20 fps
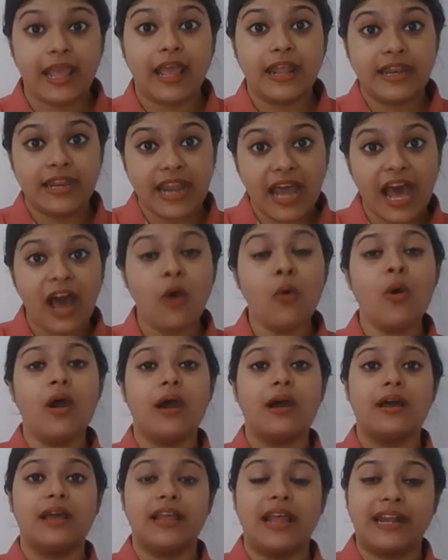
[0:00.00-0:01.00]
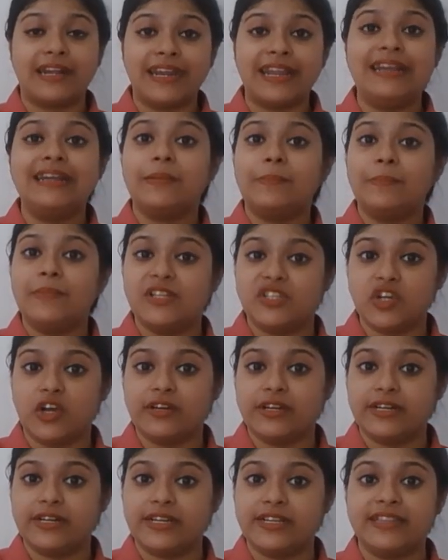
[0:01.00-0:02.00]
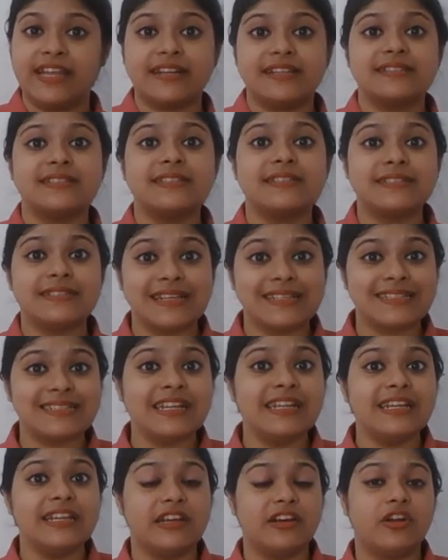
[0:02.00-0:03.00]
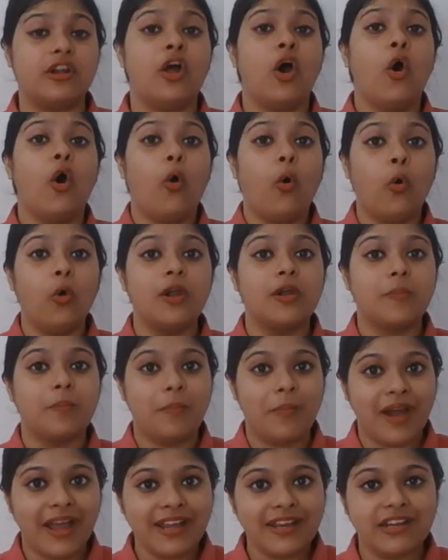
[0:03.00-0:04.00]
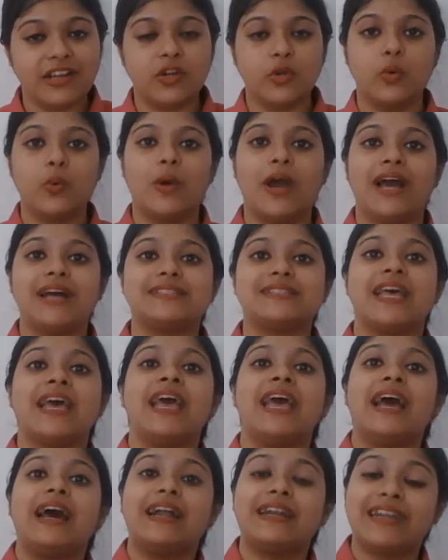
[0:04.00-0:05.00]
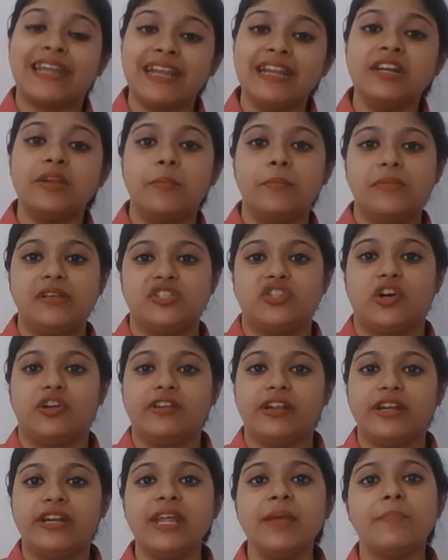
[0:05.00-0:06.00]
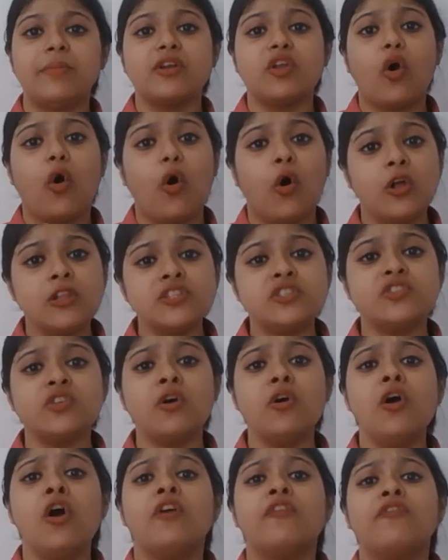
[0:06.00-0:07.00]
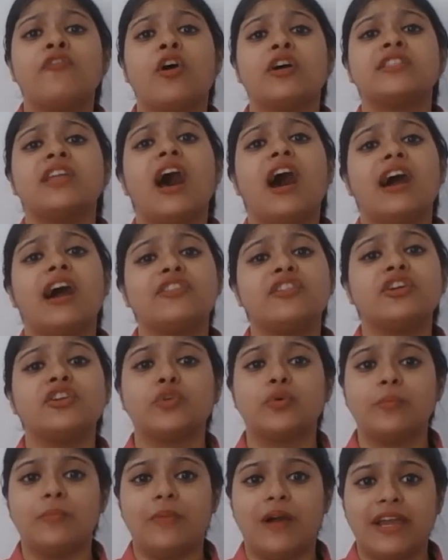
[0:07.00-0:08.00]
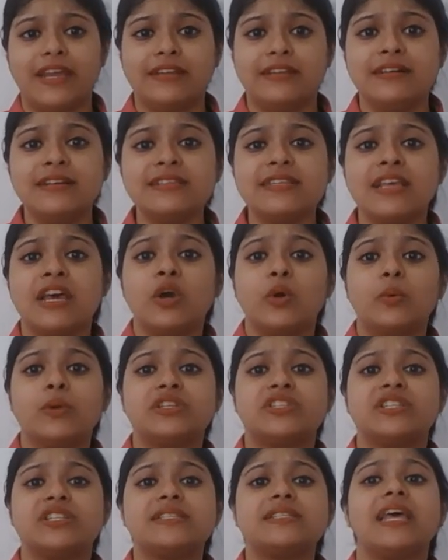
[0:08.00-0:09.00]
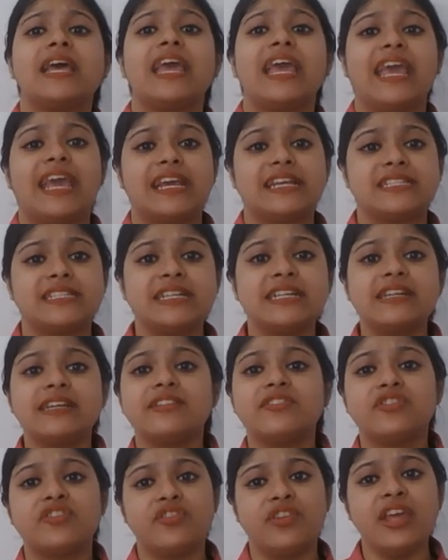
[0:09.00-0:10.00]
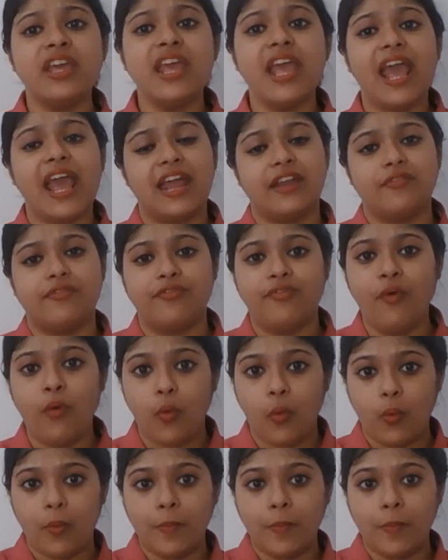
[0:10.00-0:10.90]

now attained majority, that is the 16-year-old minor who has attained majority, but also for the other 2 minors, which is aged 3 and 4.